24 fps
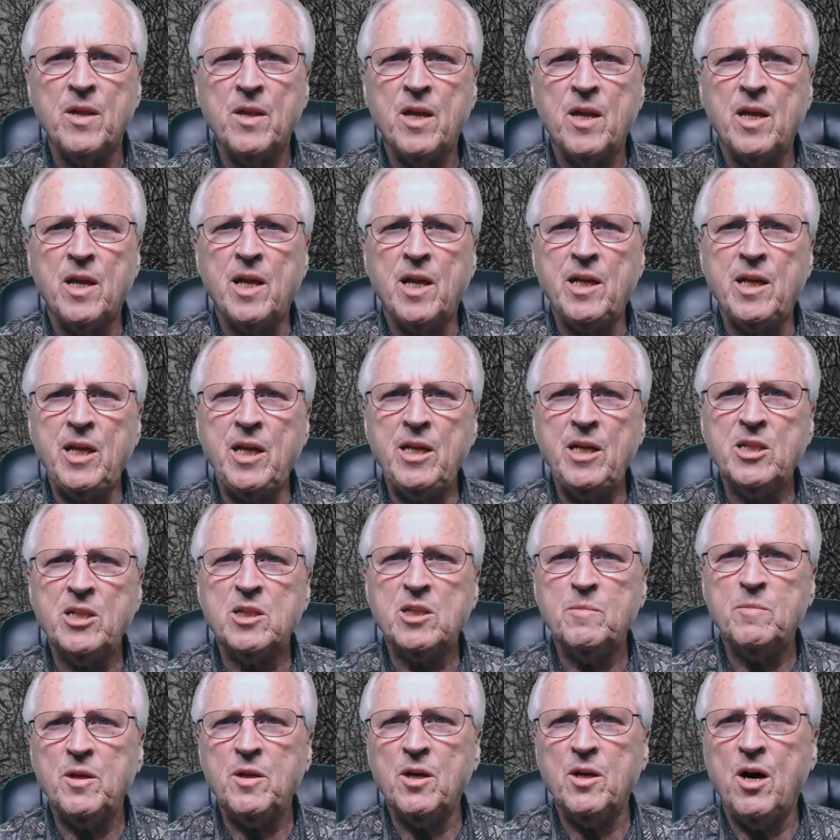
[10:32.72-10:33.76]
He needs to
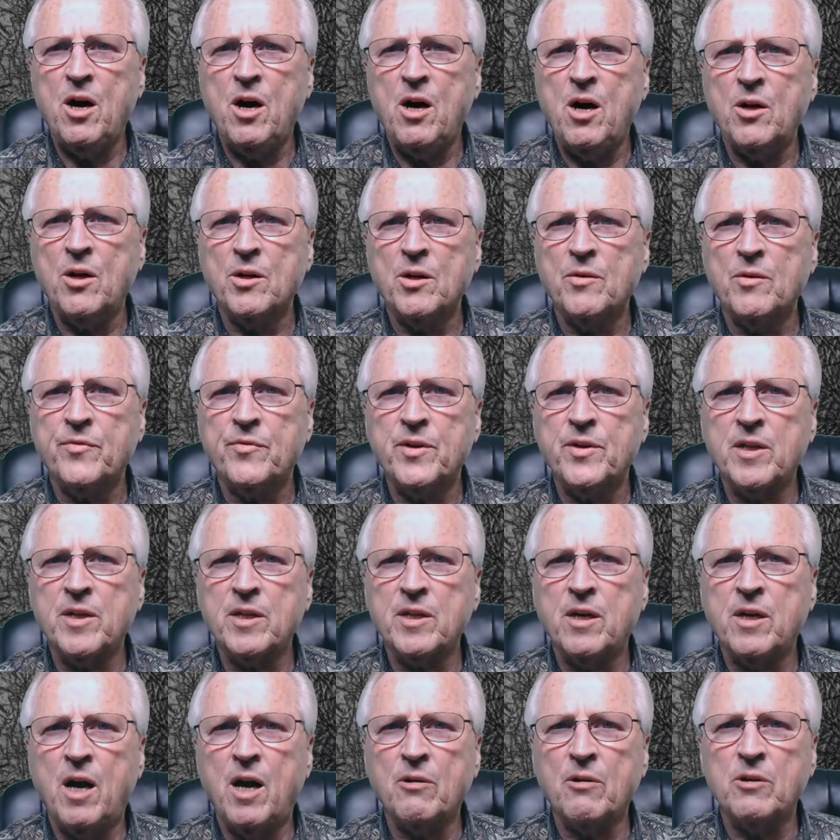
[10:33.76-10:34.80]
be hauled in front of
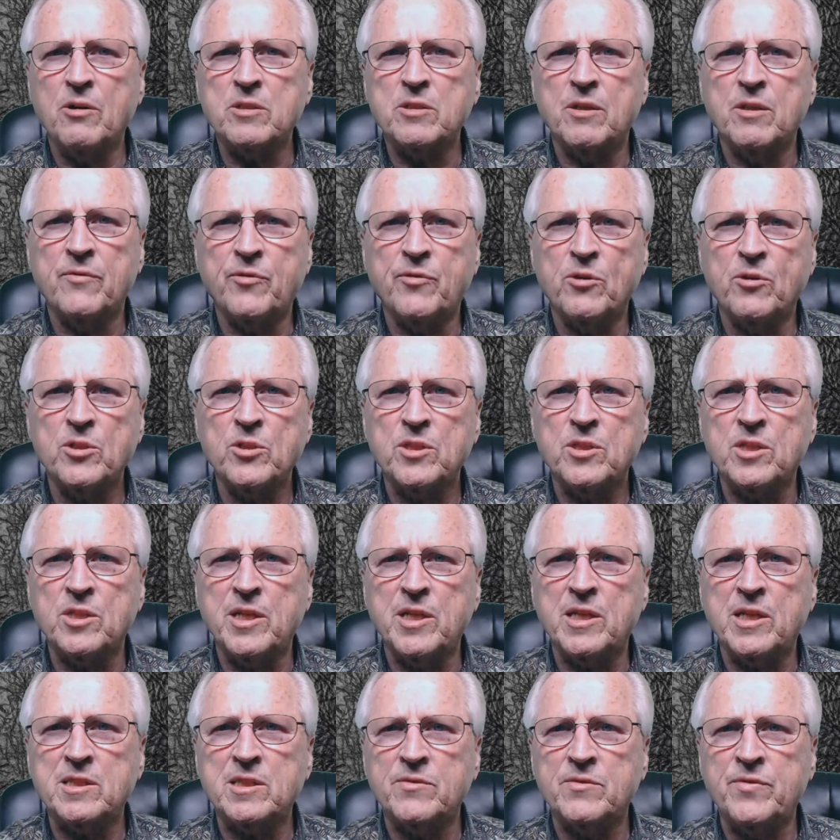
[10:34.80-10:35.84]
Congress and forced to
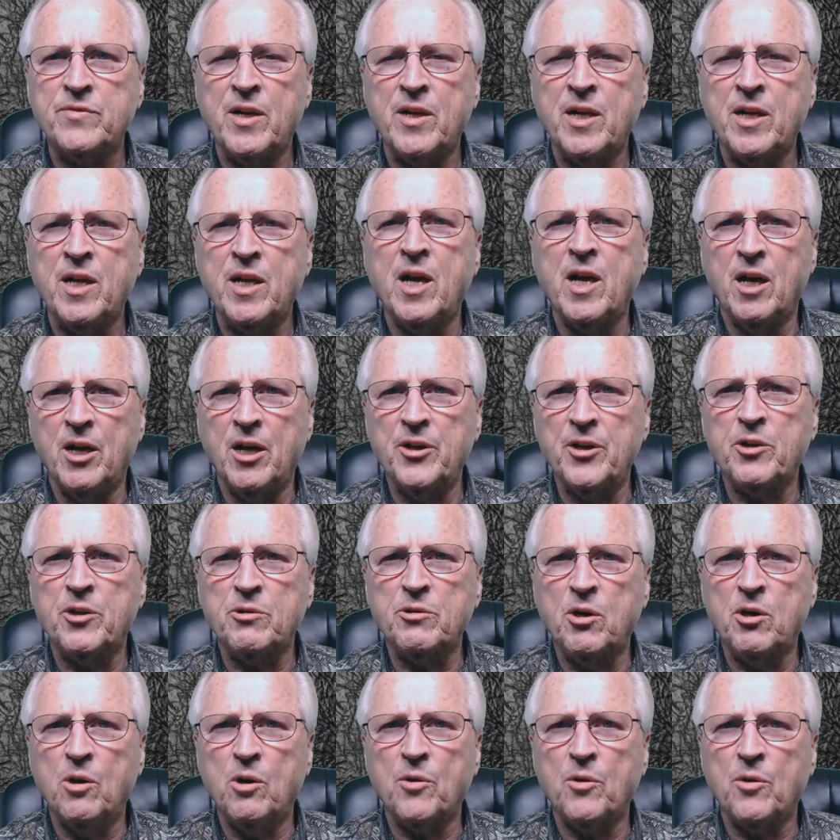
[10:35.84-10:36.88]
testify
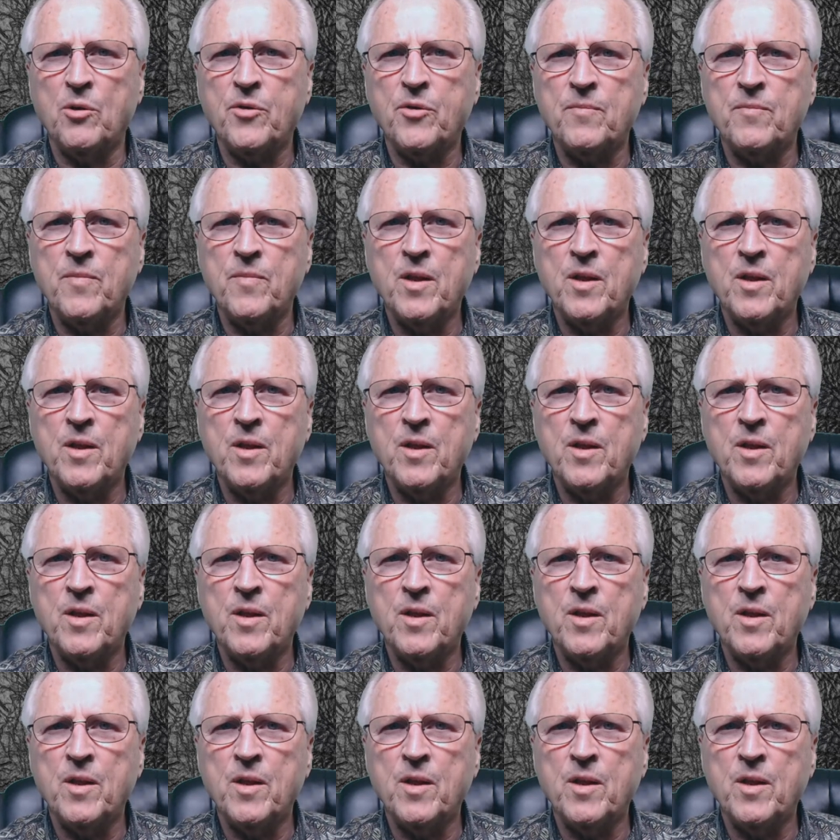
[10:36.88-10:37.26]
under oath.